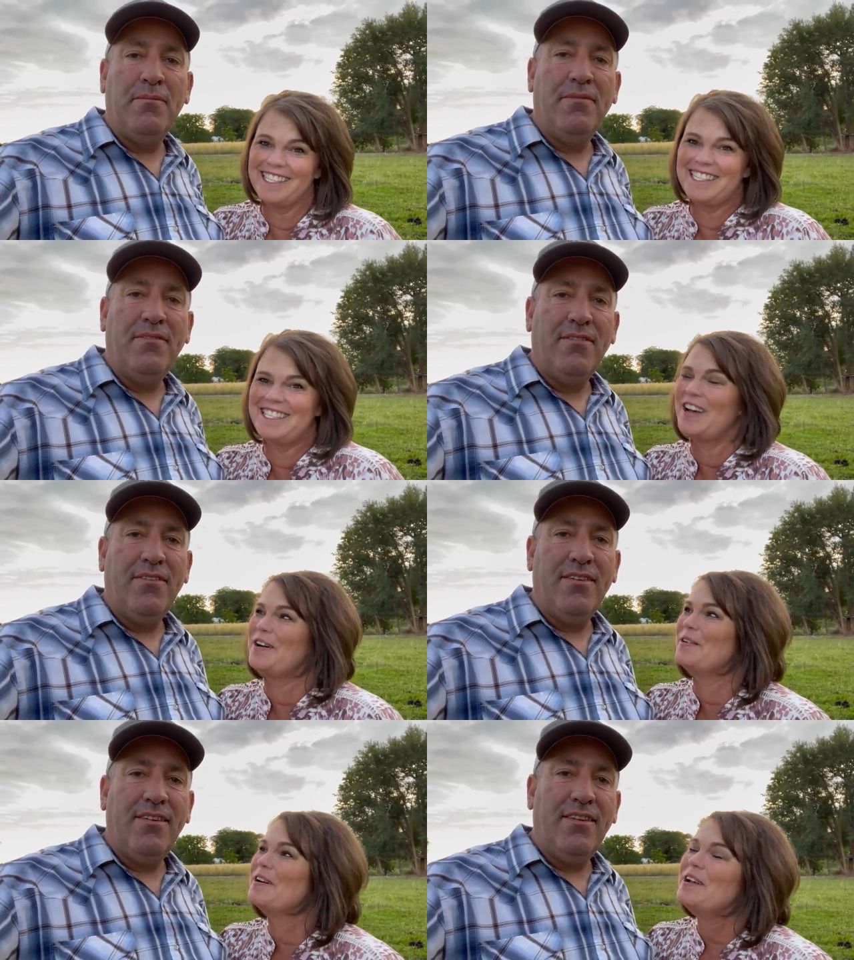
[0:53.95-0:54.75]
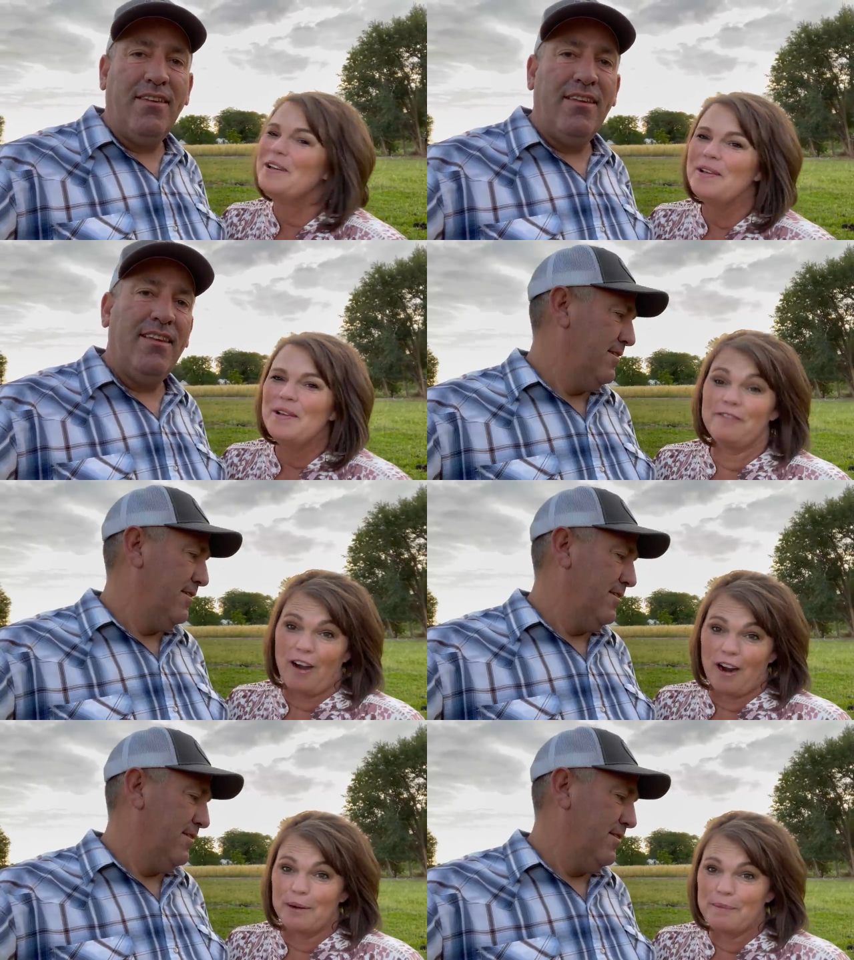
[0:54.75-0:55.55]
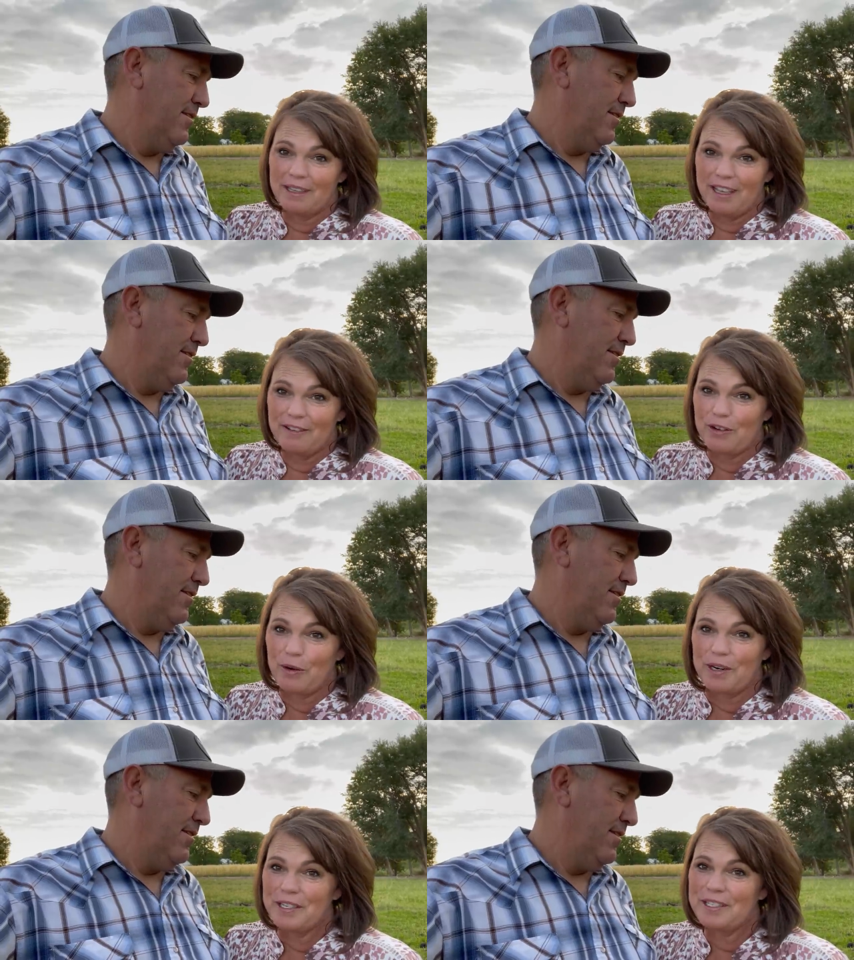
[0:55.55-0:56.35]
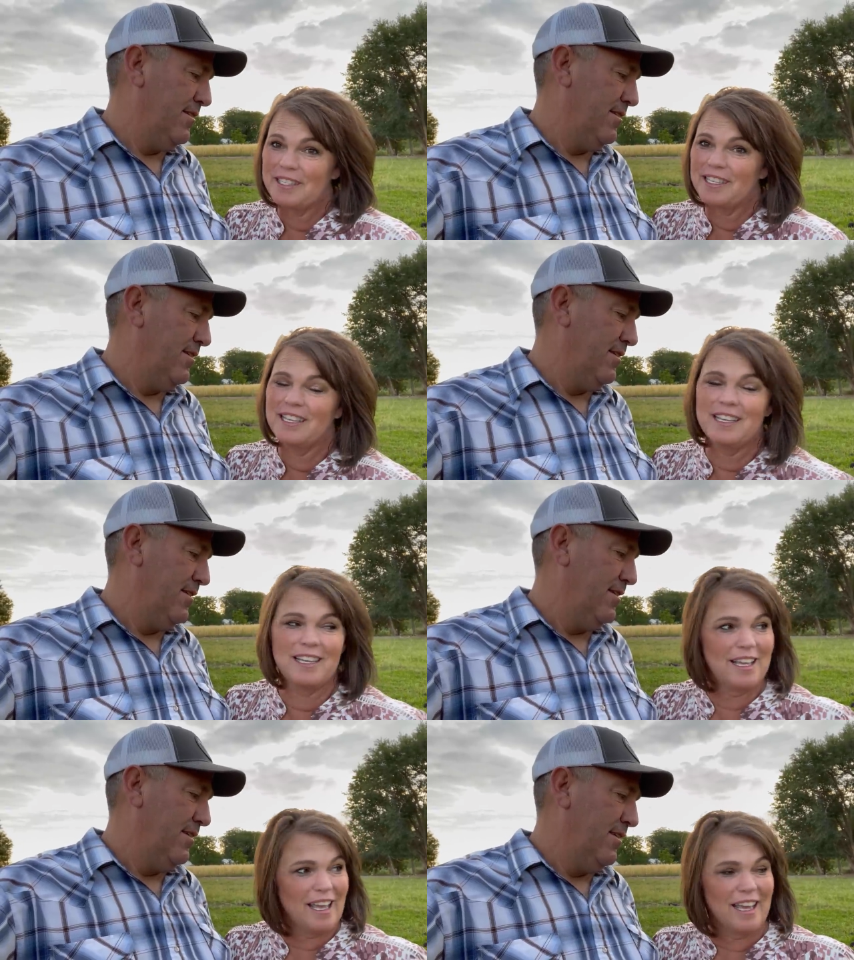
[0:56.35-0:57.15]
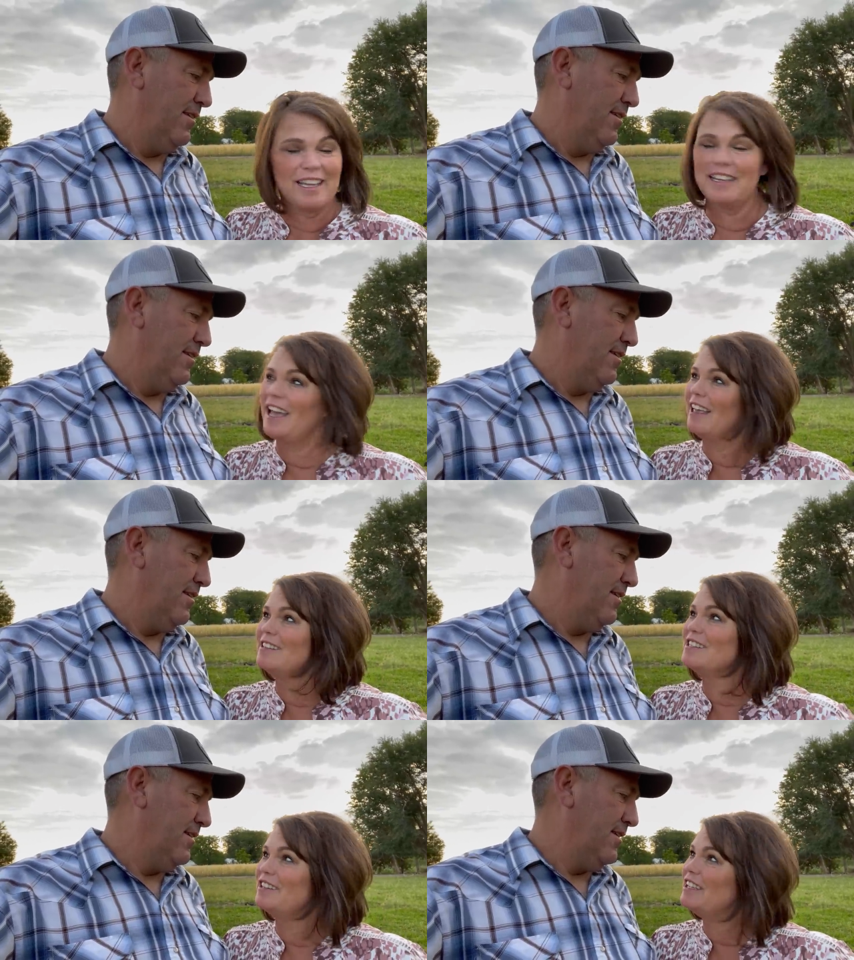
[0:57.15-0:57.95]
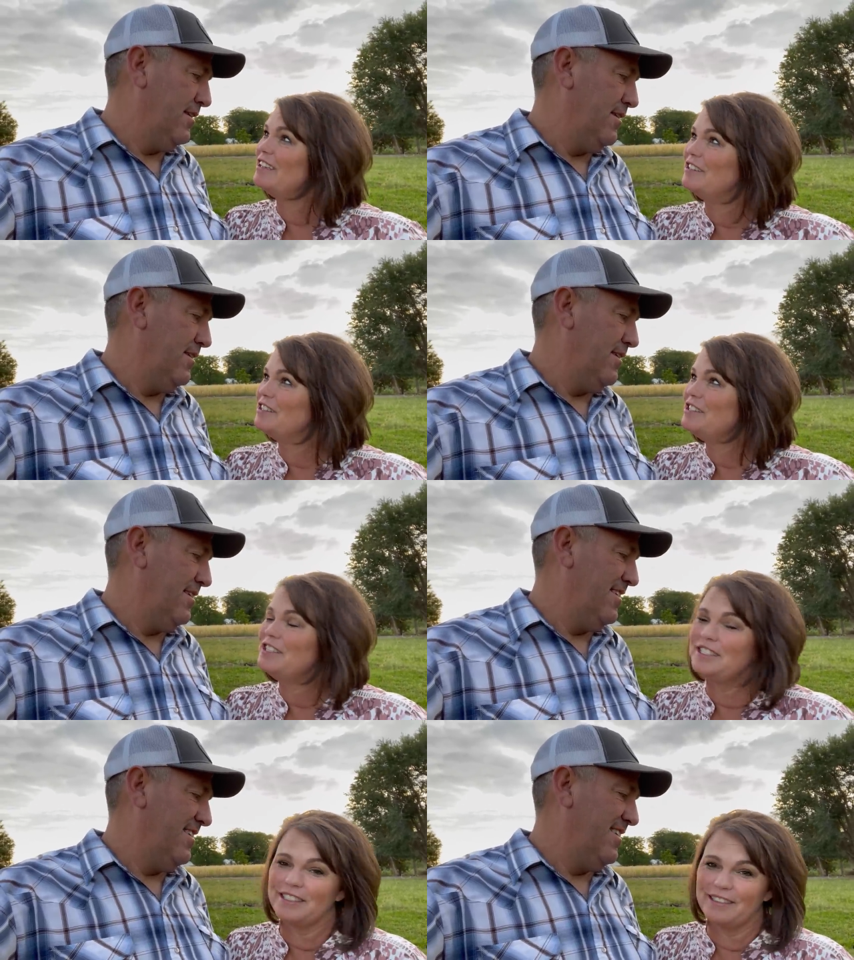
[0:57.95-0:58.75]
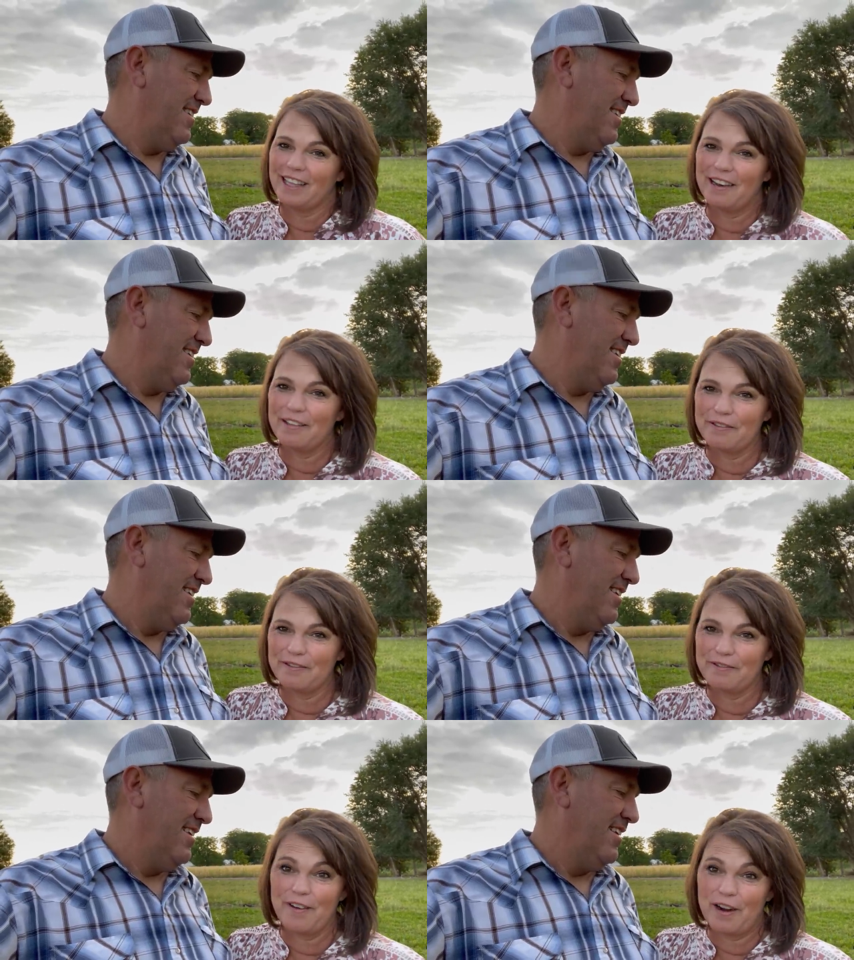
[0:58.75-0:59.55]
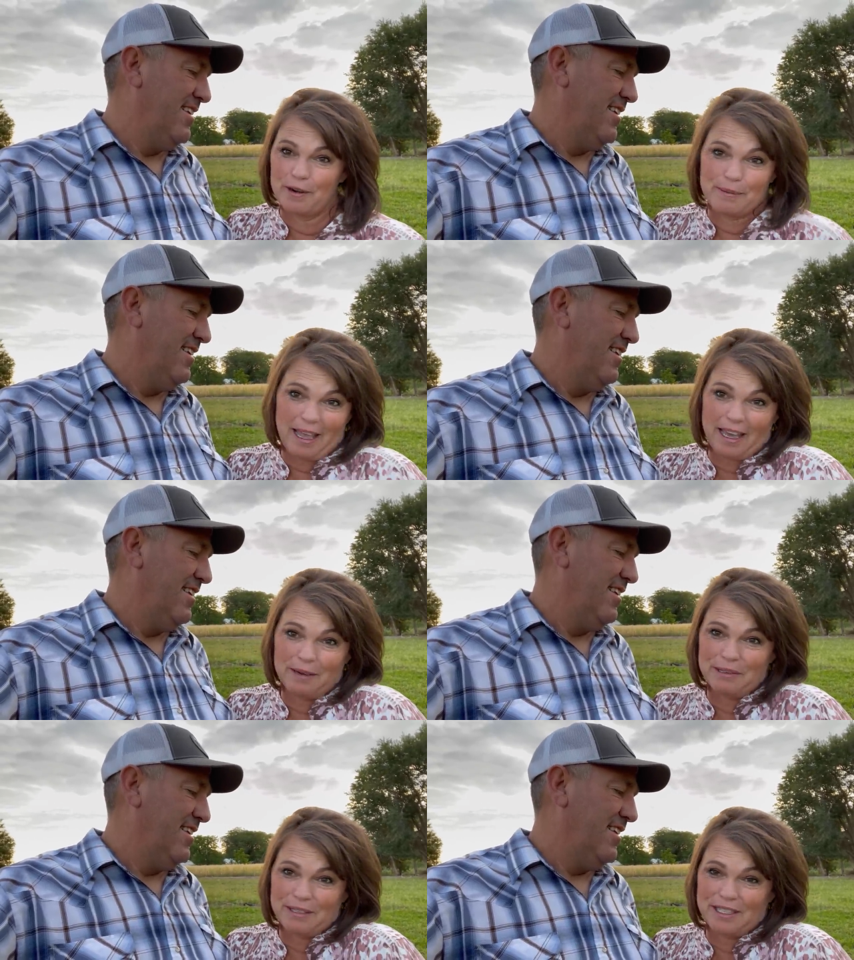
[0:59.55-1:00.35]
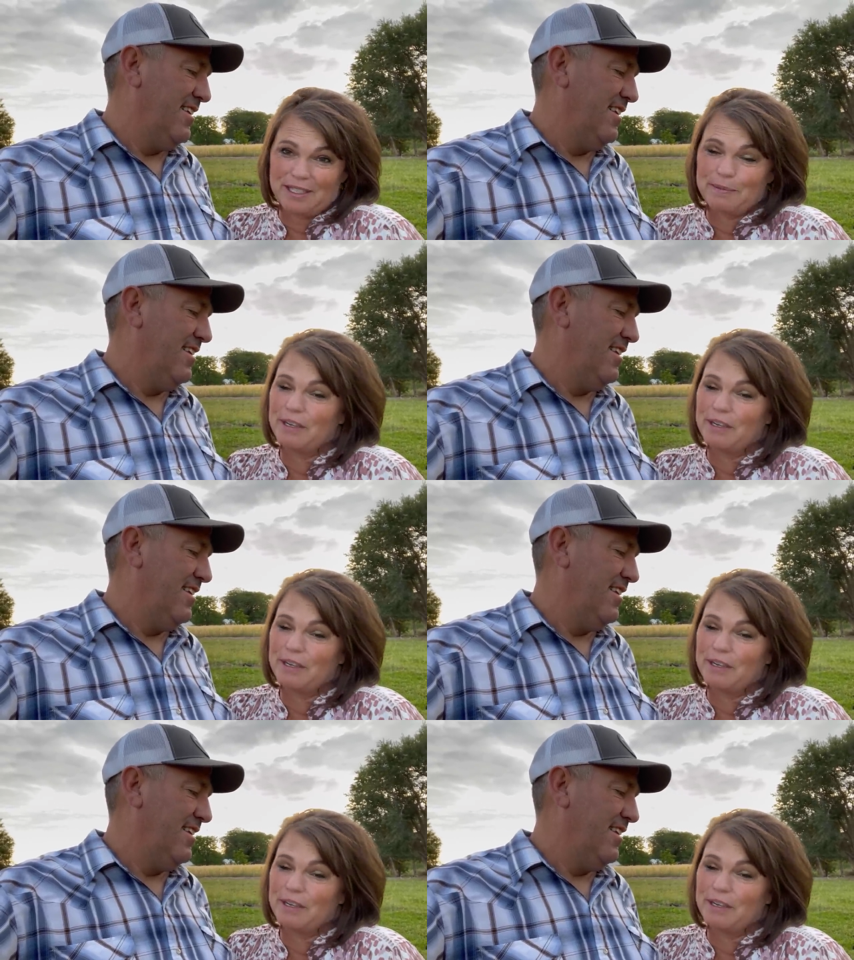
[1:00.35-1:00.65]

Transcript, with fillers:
Speaker 1: So farm, of course, and Alan's already introduced you to a lot of the farm animals this